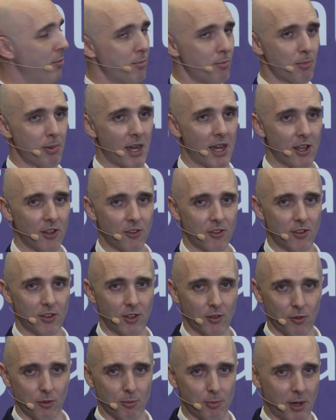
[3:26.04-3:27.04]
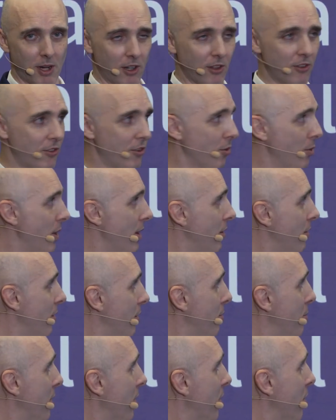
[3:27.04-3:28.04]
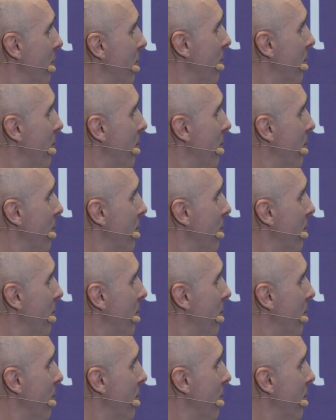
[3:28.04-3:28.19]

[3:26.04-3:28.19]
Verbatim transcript: pass the different parts around among